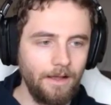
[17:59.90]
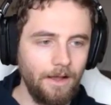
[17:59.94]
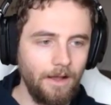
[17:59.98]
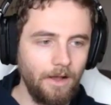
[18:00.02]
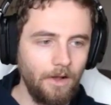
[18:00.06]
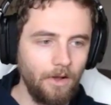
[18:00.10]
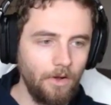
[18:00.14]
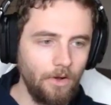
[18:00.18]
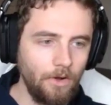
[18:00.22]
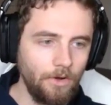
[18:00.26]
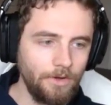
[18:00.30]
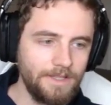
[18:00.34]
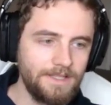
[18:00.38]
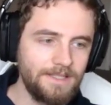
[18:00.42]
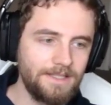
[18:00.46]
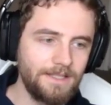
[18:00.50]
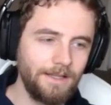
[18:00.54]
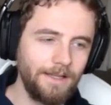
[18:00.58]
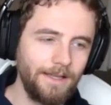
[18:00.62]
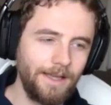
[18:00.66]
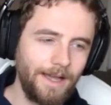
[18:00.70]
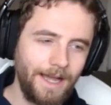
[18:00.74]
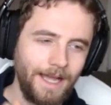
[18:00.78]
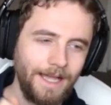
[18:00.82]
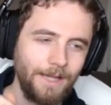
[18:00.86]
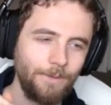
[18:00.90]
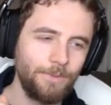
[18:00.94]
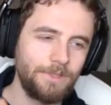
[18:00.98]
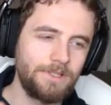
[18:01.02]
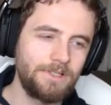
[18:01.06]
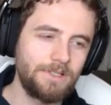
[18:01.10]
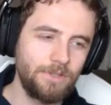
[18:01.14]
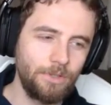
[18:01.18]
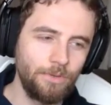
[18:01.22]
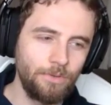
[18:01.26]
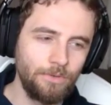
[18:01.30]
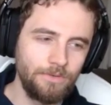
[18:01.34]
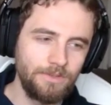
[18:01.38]
Honestly, I
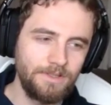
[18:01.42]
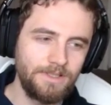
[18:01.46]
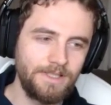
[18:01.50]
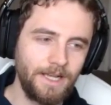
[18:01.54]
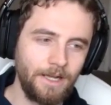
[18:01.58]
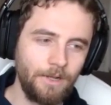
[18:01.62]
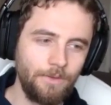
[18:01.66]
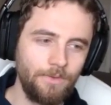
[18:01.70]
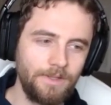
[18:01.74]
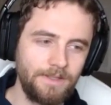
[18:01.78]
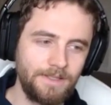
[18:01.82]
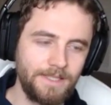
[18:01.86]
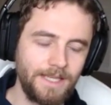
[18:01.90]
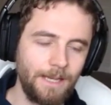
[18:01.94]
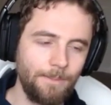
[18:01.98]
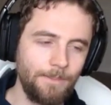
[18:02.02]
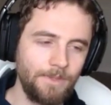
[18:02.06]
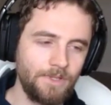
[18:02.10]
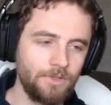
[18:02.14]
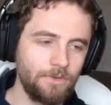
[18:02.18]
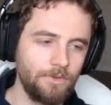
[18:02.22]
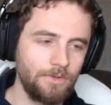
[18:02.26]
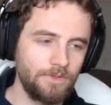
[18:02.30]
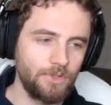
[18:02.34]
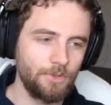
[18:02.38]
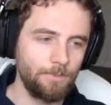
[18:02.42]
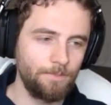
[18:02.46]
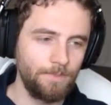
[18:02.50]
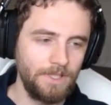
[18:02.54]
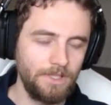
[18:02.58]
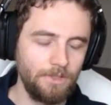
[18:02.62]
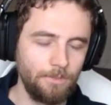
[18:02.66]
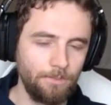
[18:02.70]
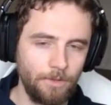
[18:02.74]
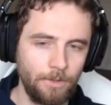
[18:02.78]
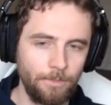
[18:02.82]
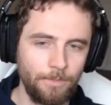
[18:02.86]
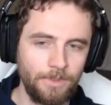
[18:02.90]
would tone down the damage on the
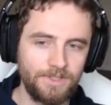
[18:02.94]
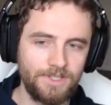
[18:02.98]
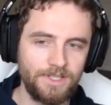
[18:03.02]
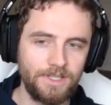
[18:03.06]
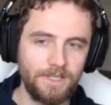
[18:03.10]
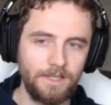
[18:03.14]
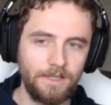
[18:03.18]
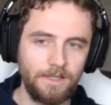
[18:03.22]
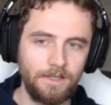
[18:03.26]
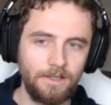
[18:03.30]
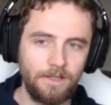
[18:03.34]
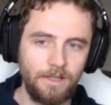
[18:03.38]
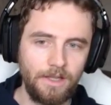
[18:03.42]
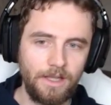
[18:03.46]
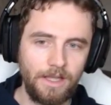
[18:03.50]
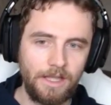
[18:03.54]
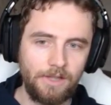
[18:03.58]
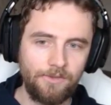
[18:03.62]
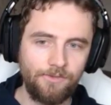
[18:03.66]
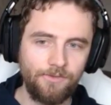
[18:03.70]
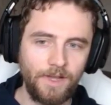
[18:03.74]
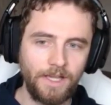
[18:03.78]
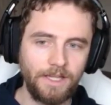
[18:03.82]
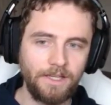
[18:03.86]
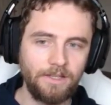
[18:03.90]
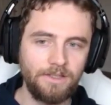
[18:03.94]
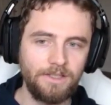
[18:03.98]
torpedo bombers if I could